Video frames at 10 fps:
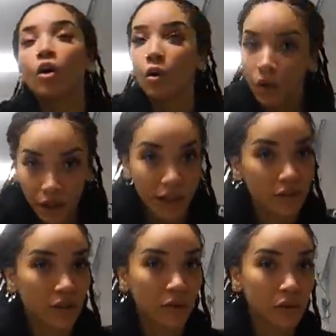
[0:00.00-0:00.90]
or
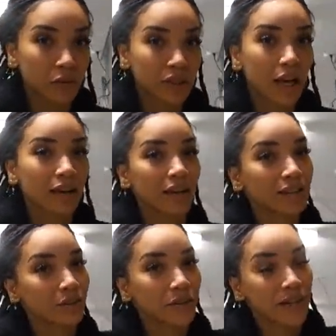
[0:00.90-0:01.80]
yesterday, which was Saturday.
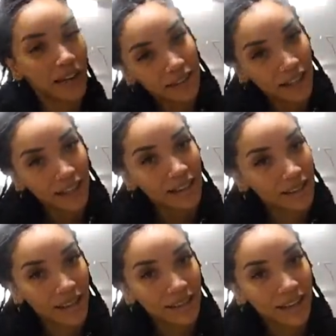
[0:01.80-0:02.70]
So now today is
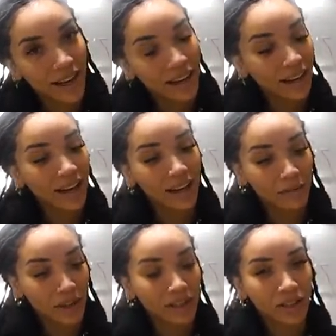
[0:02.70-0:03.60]
Sunday and
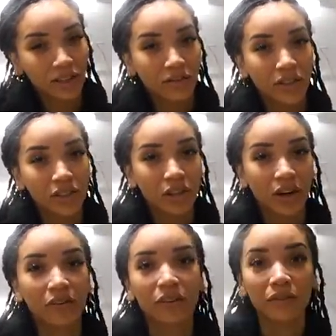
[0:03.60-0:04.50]
I'm gonna just finish
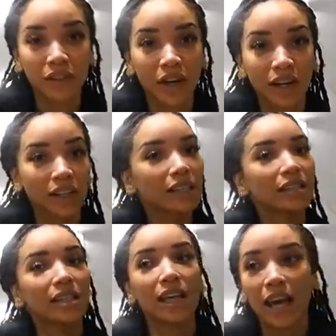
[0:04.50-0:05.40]
off the vlog
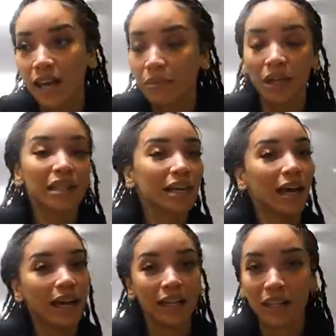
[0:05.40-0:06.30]
today because I
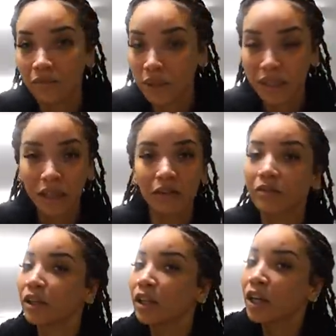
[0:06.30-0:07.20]
had to give
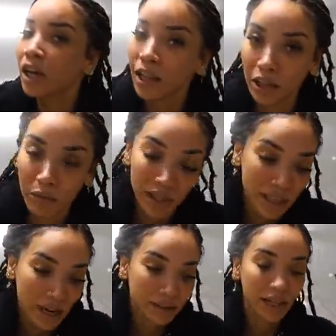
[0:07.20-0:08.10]
myself a little bit of
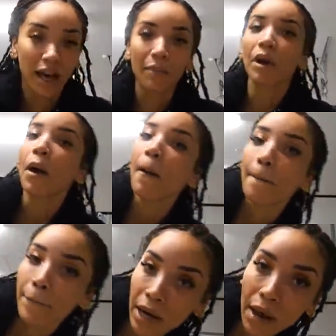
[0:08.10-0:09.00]
downtime.
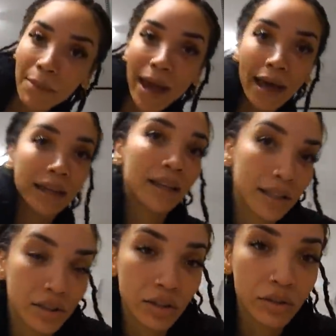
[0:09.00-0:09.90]
But I'm back,
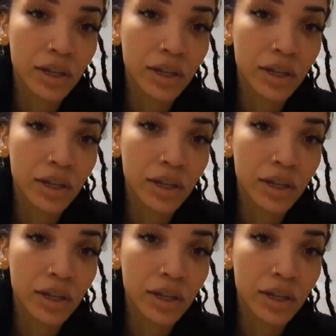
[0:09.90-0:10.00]
it's a new